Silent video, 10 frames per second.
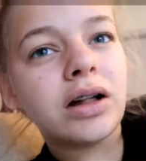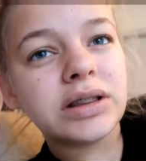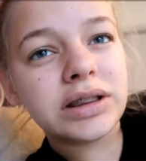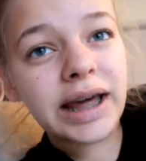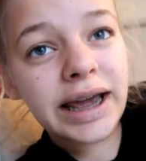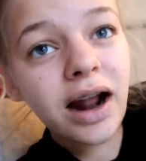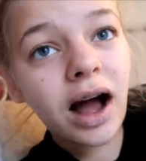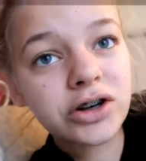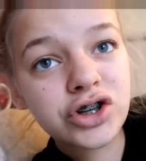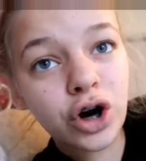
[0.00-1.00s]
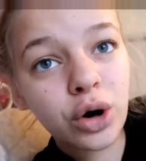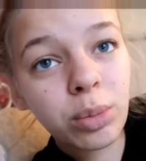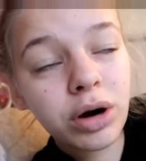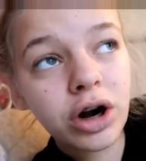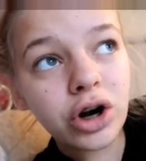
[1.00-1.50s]
late
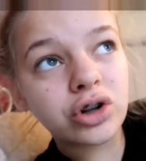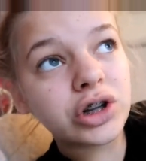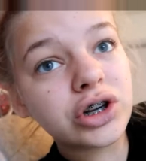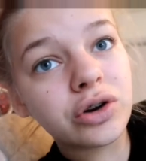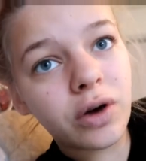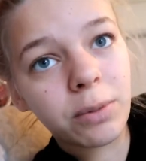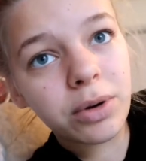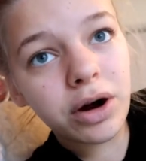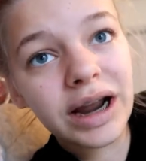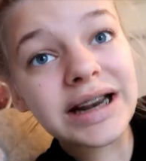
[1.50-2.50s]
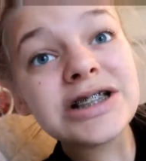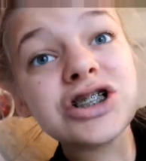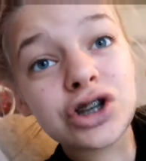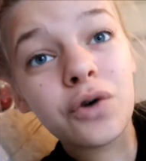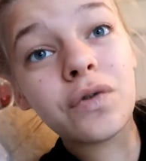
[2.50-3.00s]
October, early November, and
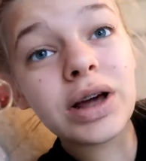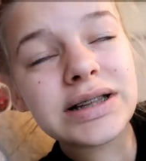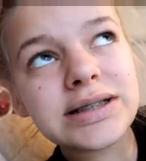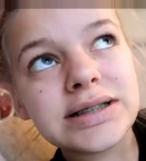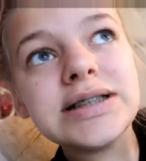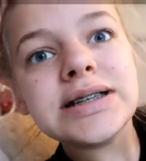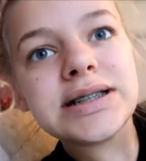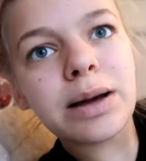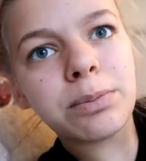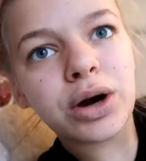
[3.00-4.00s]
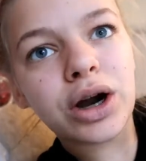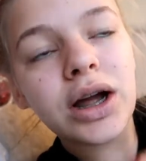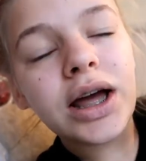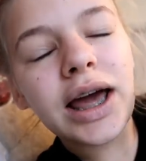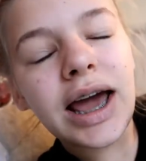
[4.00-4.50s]
it's no it's December
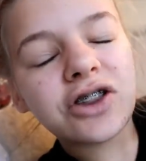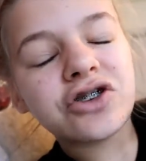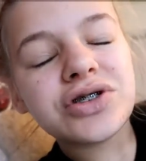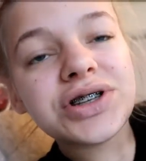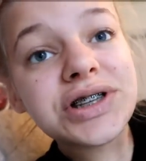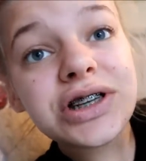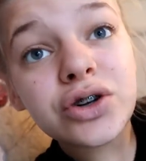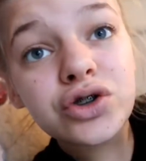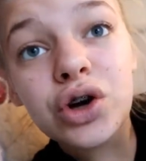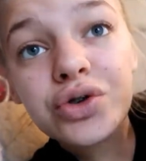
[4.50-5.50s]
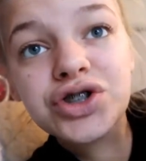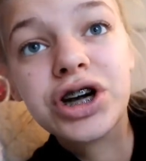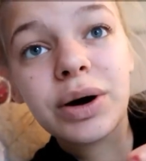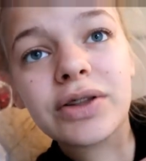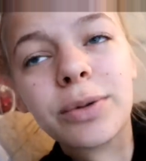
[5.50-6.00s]
and there's still no
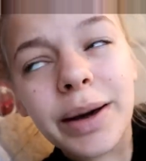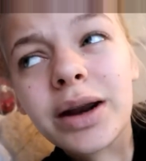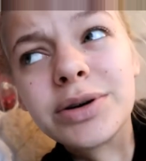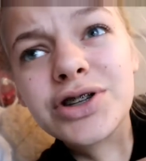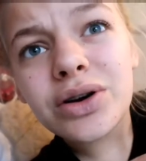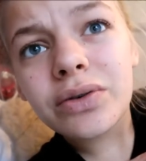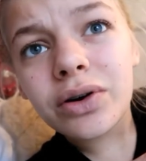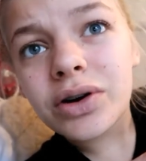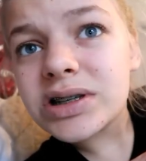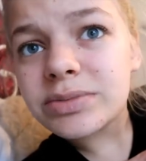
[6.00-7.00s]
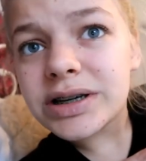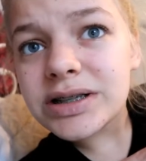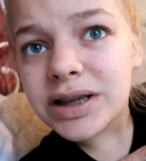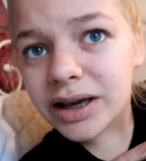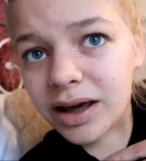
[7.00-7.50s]
snow and there better be snow for
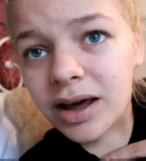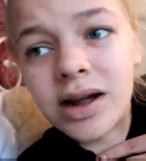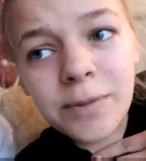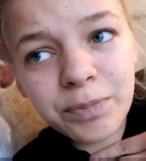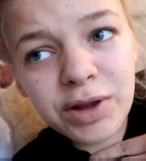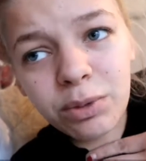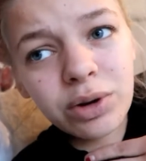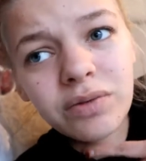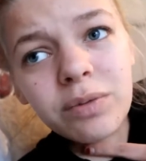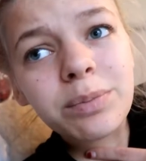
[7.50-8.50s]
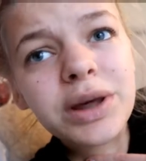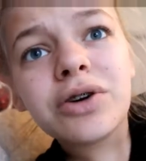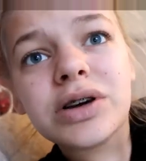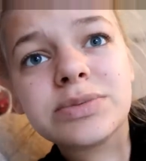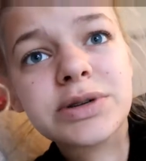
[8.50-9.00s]
Christmas. Like it won't even be
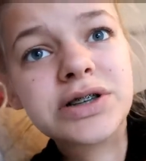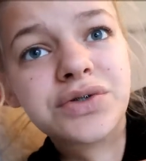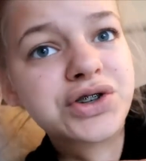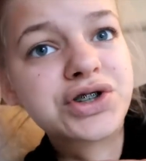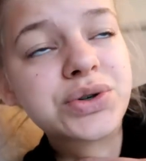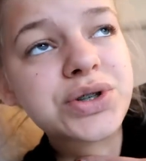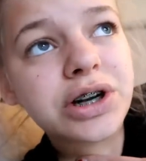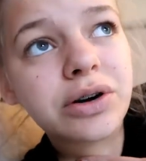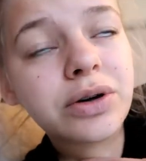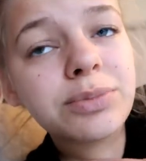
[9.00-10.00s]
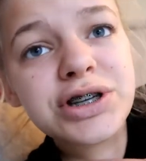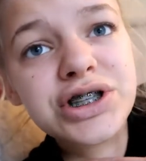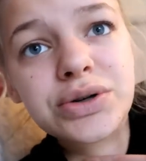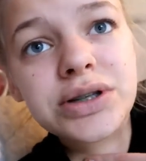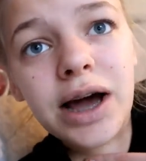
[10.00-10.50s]
Christmas if there's no snow. It'd be
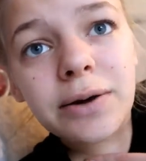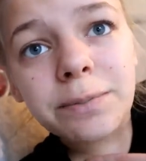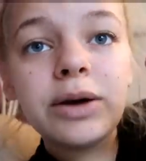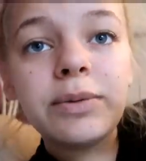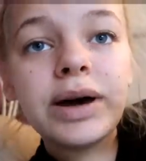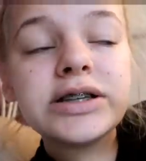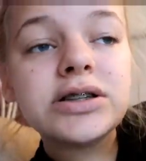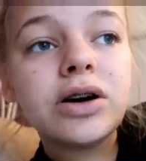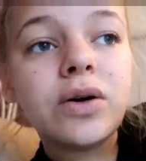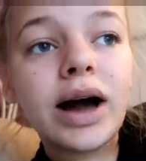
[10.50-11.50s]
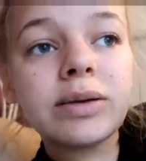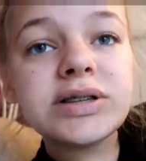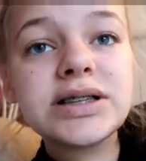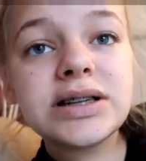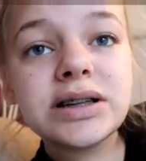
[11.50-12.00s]
so sad. Anyways though,
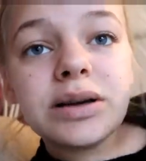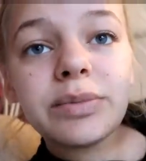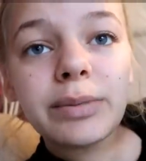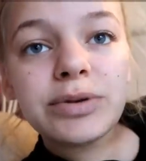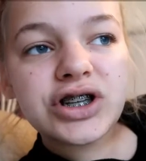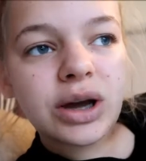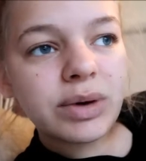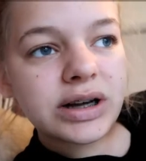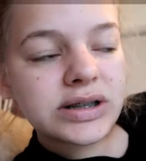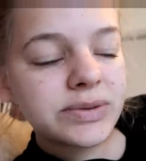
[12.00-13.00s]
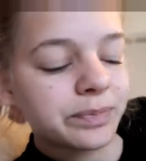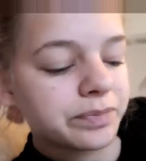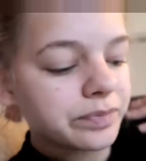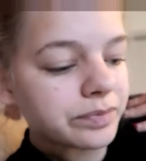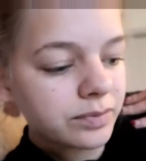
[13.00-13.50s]
I'm still in my pajamas
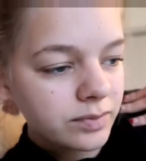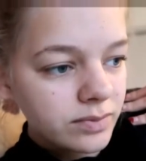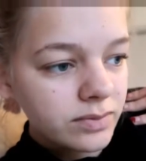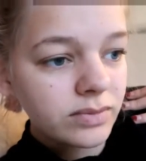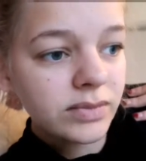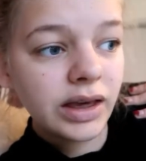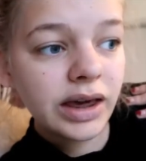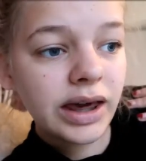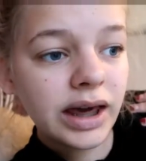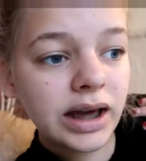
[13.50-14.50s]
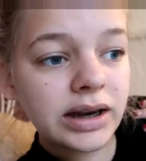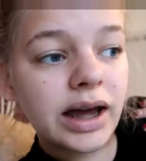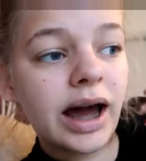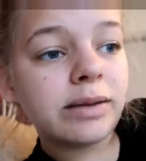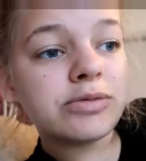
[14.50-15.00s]

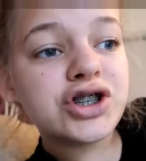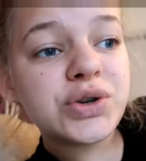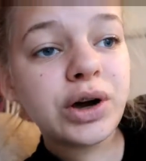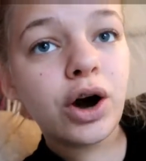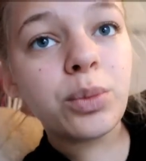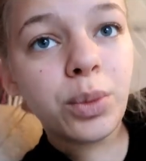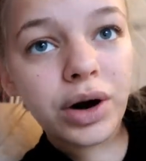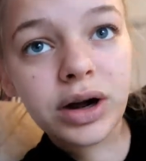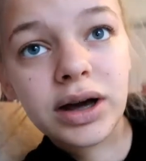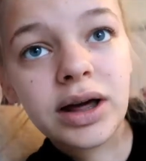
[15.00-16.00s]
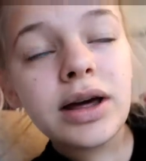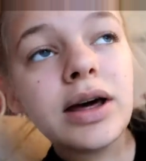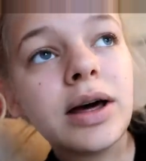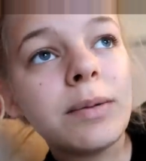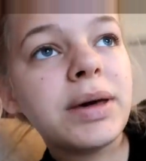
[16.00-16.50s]
and I'm just doing homework
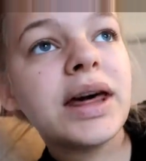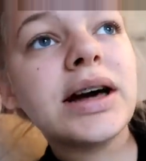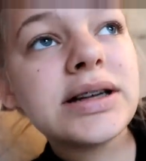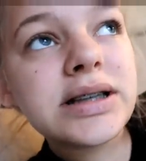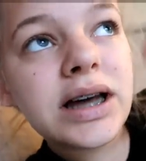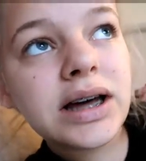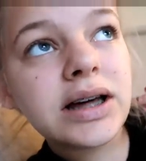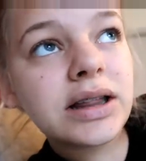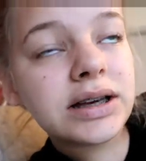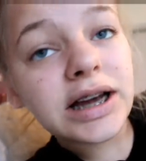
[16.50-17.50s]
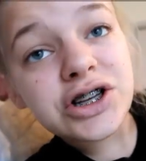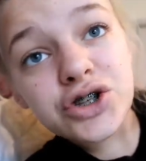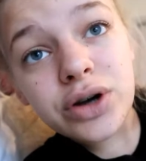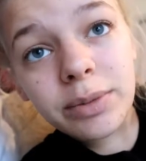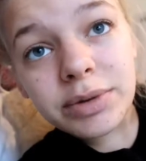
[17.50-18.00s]
because the
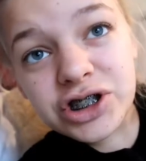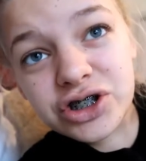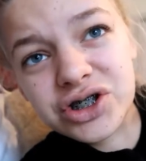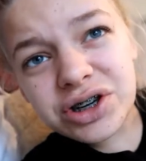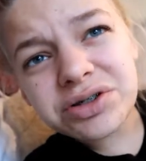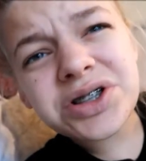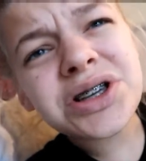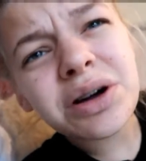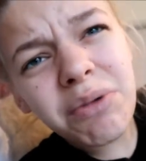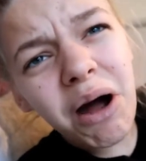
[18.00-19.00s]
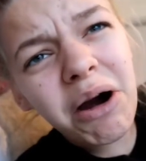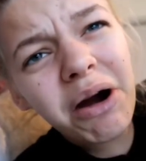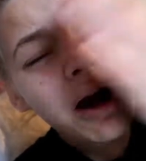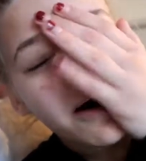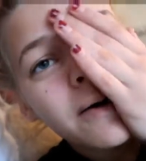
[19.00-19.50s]
next trimester starts
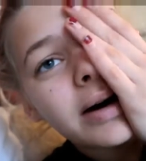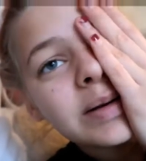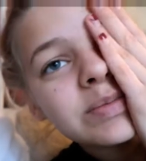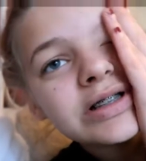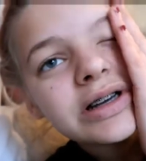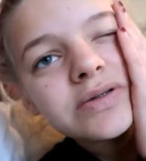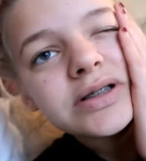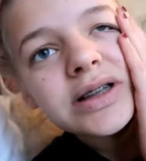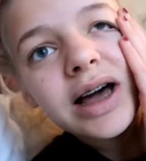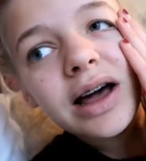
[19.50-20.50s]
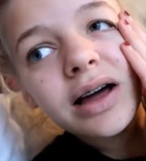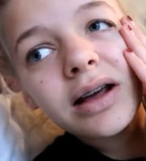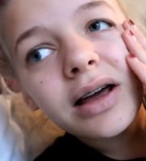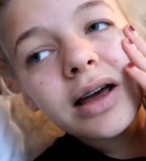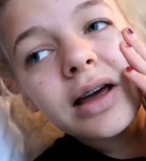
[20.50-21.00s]
tomorrow and I'm so sad